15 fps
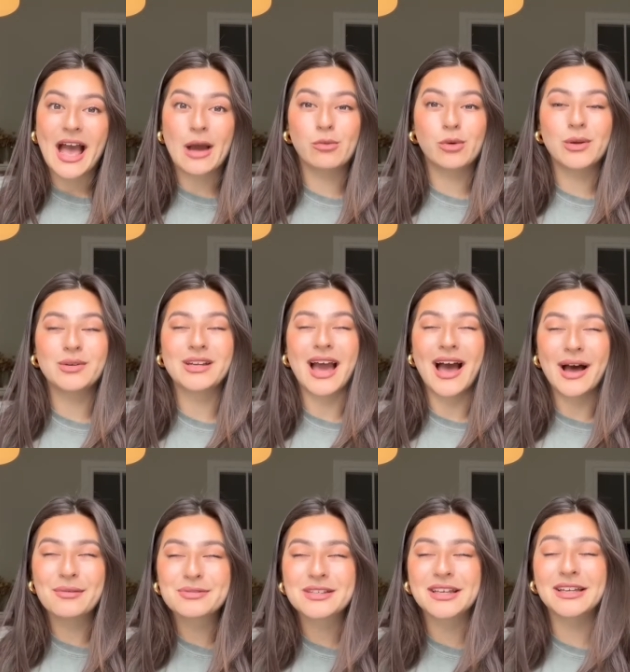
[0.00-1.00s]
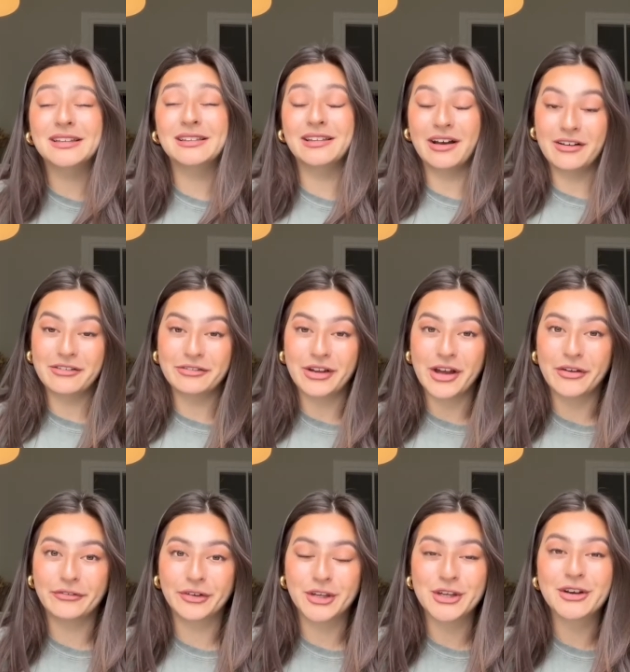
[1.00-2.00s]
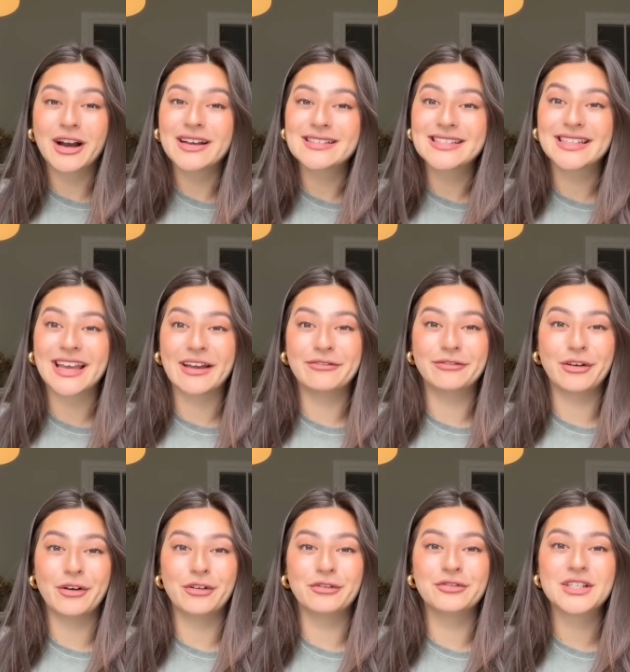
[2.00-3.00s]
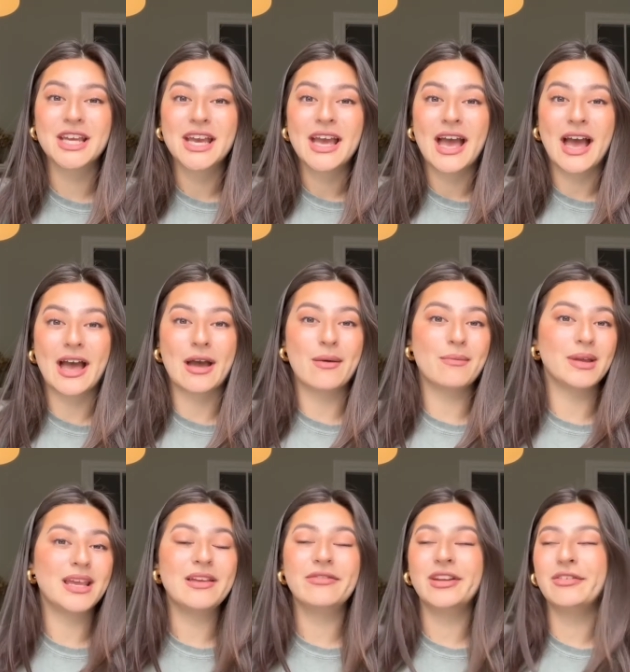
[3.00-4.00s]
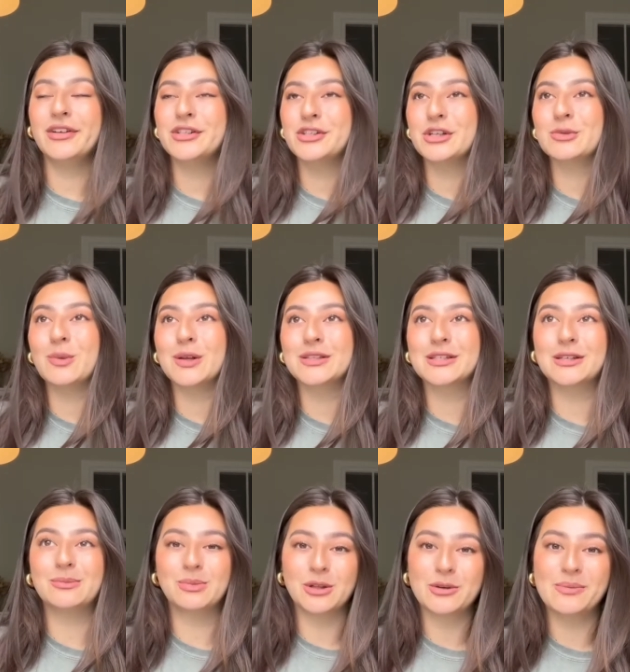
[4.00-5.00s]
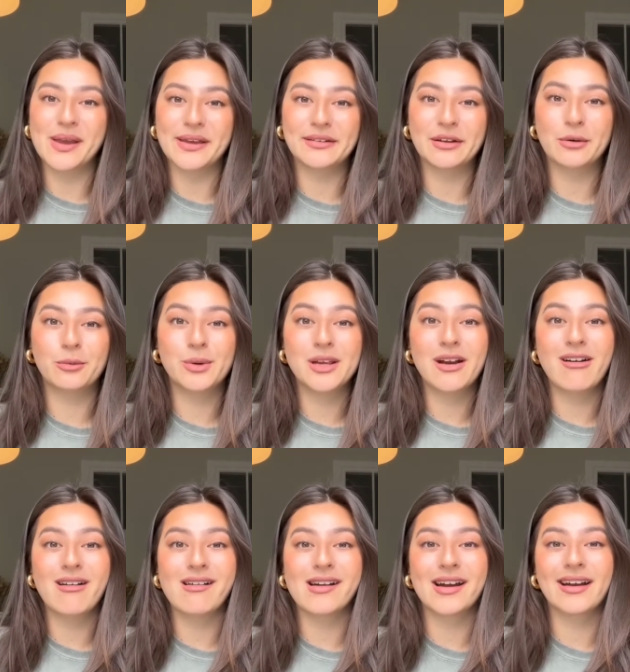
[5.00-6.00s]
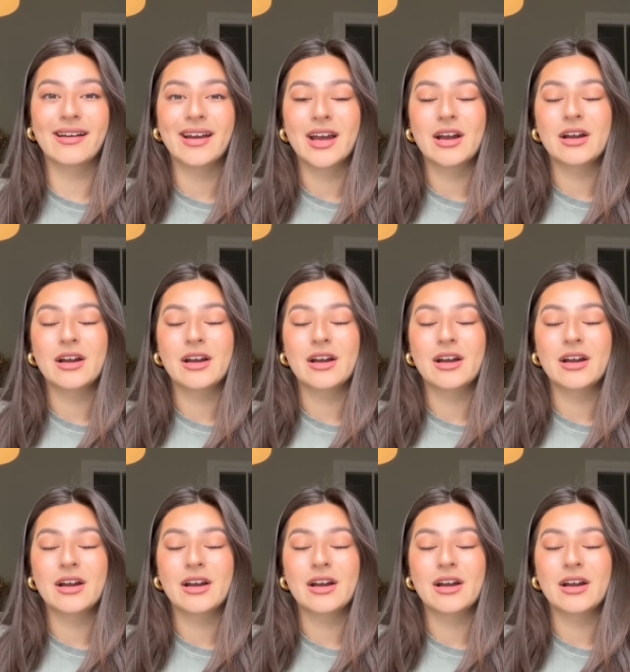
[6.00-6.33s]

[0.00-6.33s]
and we would absolutely love for you guys to get involved um, even if it's just once in a blue moon we are